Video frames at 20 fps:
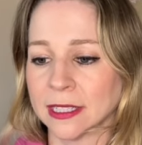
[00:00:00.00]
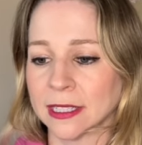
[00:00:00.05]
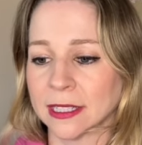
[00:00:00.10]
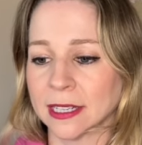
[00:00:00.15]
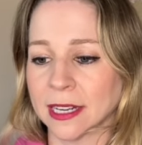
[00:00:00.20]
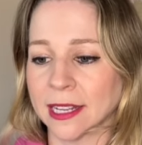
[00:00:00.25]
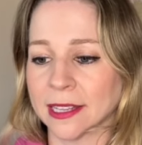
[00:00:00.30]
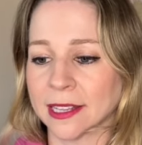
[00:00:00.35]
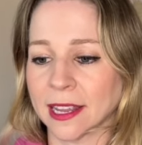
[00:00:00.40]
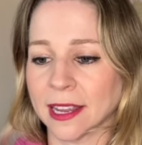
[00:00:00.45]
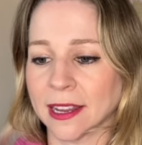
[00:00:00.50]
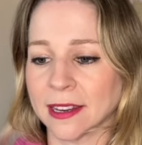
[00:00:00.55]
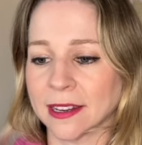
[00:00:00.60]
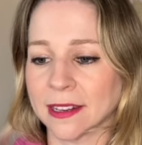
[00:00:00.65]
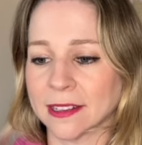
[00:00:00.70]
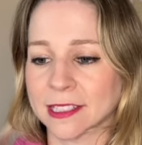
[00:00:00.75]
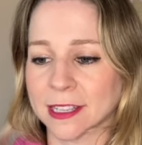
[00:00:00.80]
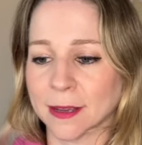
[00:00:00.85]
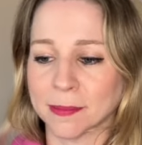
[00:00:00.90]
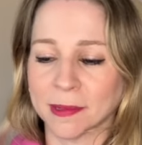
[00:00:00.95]
And
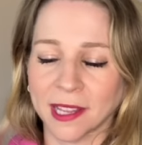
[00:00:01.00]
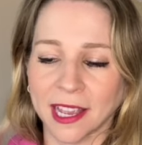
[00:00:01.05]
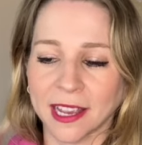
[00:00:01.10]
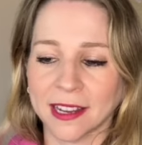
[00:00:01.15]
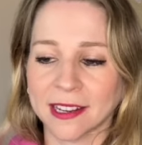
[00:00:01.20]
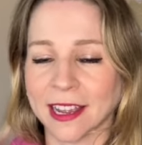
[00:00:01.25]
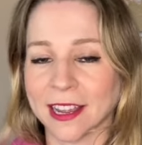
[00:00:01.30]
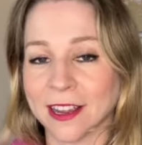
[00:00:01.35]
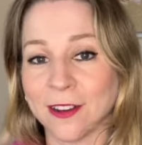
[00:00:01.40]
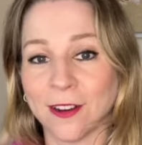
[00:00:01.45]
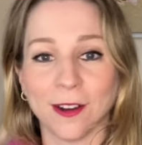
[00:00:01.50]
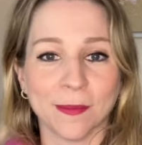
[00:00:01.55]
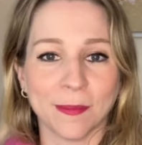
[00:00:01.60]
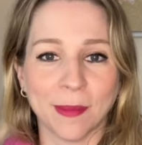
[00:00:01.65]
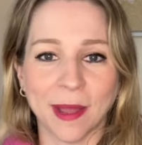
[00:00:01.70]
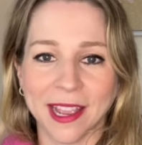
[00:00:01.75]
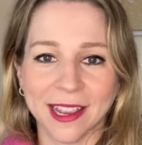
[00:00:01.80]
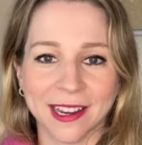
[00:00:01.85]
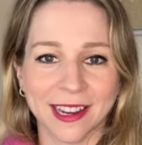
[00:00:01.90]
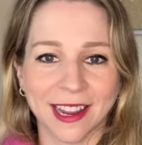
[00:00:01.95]
then skip leg day, call
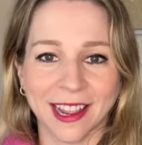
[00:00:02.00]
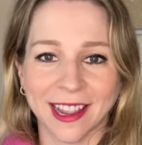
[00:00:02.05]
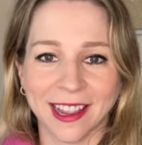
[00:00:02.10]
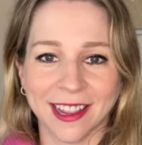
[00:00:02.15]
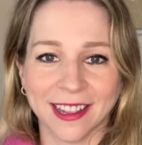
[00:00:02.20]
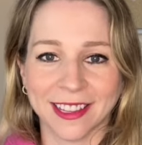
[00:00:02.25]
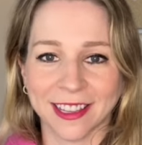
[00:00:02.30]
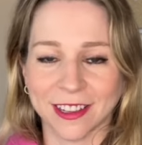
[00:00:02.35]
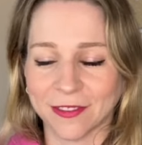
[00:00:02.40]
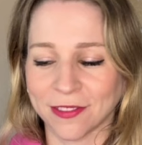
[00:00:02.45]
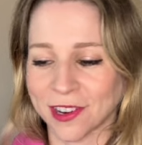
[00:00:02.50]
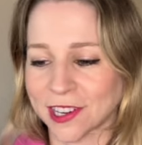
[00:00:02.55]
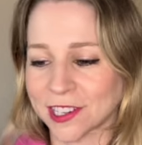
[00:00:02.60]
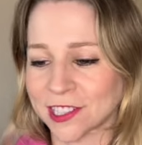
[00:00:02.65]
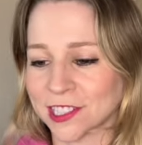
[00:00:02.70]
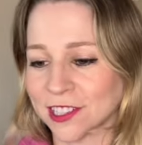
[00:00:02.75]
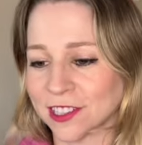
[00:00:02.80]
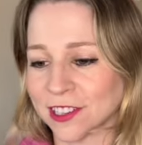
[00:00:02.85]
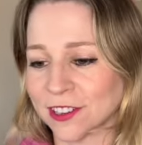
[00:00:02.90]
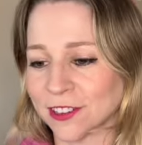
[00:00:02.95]
May Day, like
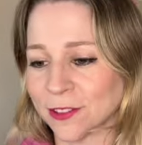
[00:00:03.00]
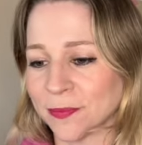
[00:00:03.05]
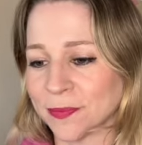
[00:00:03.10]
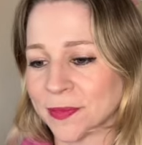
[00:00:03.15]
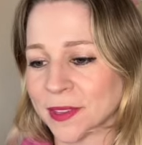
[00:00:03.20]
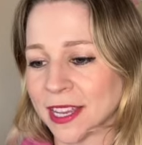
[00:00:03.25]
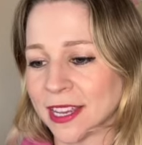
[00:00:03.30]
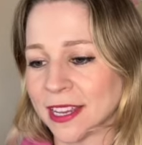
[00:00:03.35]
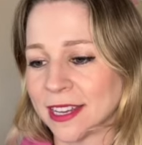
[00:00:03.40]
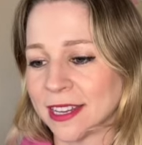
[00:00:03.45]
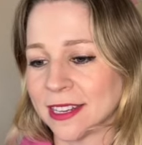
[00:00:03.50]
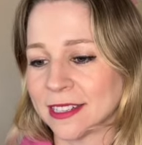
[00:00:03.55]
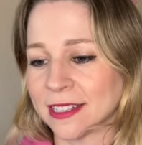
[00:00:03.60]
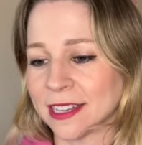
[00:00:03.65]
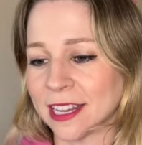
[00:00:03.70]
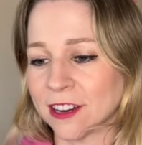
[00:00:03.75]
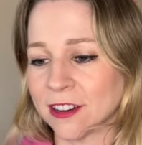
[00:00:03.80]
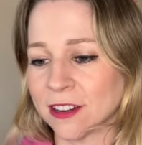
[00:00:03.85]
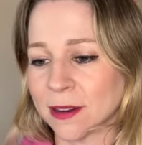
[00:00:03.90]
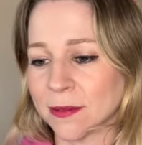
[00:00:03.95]
French, you know.
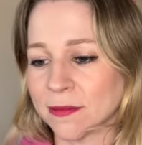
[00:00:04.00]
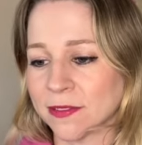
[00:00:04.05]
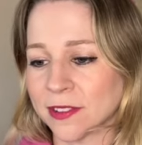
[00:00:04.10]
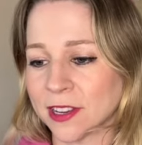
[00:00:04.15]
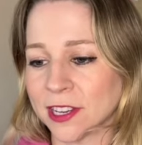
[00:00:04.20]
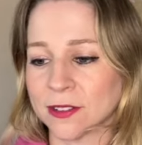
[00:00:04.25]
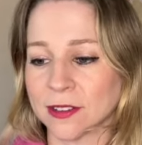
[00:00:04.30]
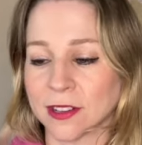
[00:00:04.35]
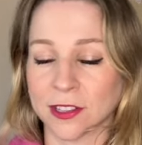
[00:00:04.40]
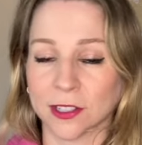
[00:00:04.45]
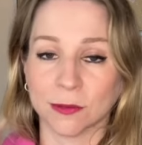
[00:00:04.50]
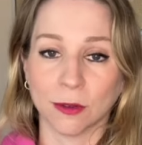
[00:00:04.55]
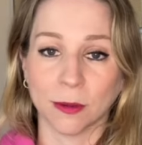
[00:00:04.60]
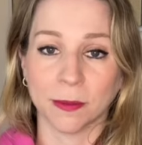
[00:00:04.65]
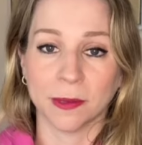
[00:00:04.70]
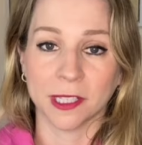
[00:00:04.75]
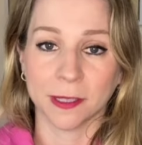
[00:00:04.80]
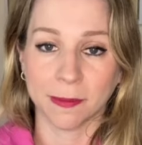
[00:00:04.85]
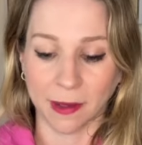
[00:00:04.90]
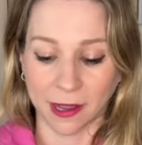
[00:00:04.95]
Take your dumb feet to their
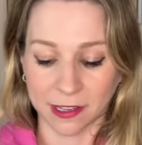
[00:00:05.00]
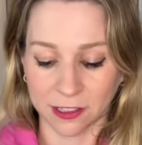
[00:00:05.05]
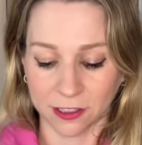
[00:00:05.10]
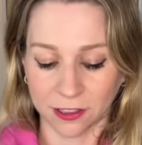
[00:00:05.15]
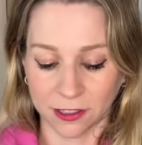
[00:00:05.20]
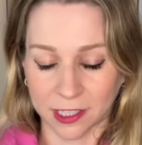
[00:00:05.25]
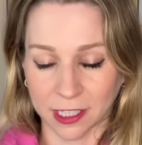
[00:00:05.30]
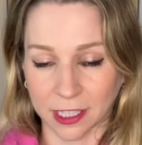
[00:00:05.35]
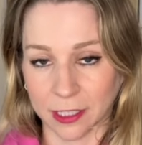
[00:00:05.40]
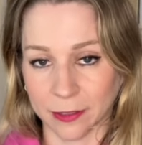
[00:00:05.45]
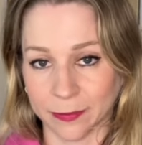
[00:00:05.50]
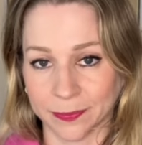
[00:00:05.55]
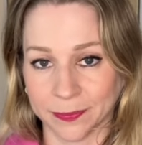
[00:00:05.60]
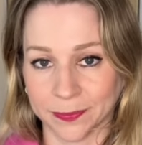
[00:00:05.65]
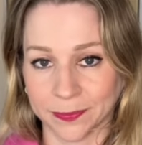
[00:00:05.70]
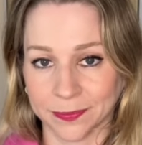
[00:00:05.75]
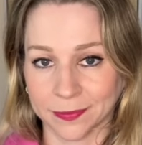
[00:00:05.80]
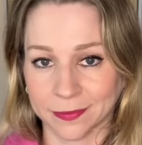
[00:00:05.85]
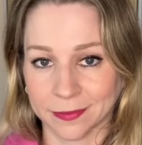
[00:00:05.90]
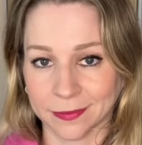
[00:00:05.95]
woman's passenger seat.
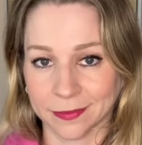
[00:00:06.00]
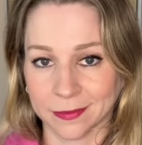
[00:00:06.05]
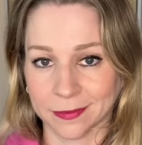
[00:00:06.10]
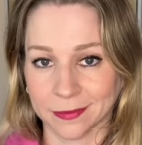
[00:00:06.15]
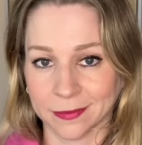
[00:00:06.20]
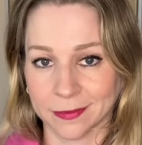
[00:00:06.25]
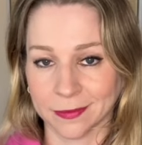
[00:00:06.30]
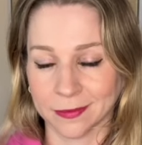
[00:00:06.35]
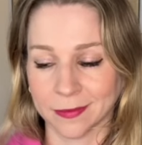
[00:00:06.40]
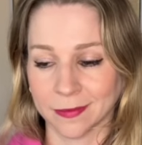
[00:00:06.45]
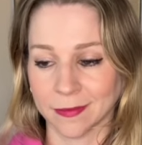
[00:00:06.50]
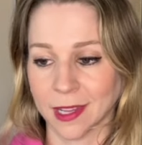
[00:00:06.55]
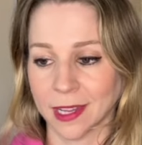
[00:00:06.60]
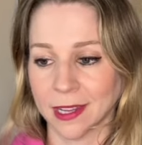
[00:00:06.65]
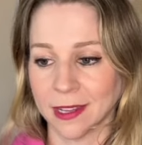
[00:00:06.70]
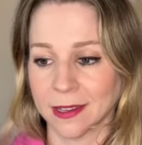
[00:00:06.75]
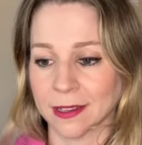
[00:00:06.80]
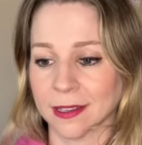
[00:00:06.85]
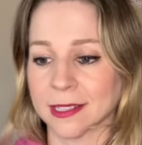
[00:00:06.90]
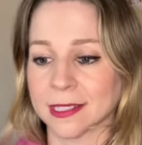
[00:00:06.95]

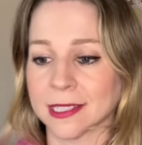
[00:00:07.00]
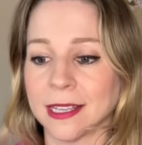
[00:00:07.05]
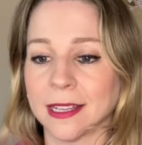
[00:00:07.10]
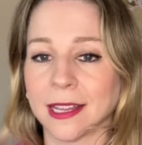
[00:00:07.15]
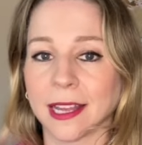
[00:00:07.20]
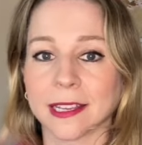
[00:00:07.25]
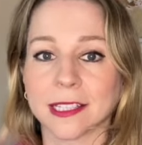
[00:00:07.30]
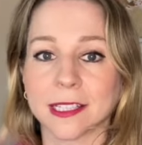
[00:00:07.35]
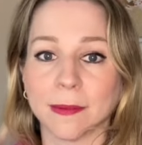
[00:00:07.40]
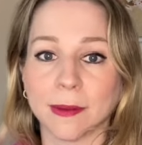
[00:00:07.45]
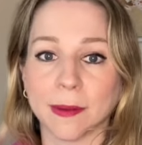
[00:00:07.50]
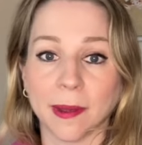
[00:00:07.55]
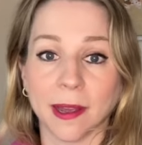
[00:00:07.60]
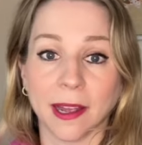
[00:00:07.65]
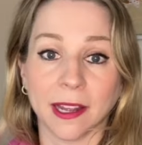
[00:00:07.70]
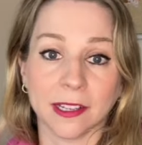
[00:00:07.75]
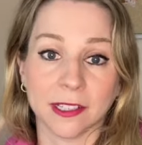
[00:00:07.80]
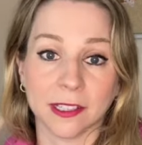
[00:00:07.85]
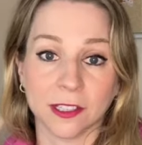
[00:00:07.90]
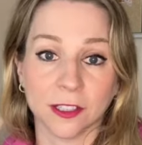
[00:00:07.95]
Because he likes to be
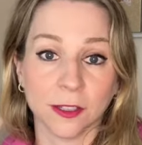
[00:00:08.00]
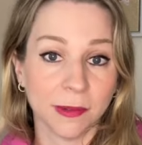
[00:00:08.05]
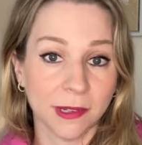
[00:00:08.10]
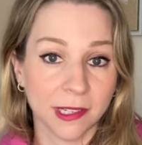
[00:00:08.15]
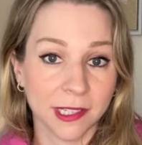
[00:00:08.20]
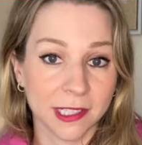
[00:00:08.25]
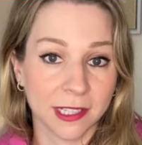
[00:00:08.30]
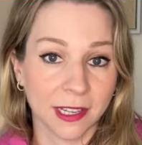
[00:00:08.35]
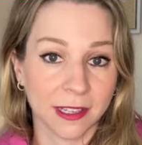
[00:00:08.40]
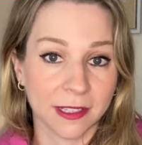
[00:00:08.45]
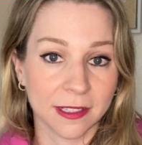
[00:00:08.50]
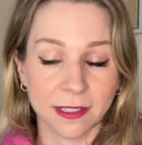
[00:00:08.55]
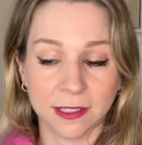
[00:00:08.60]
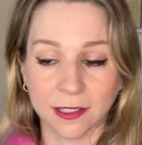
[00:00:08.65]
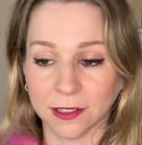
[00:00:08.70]
passenger princess.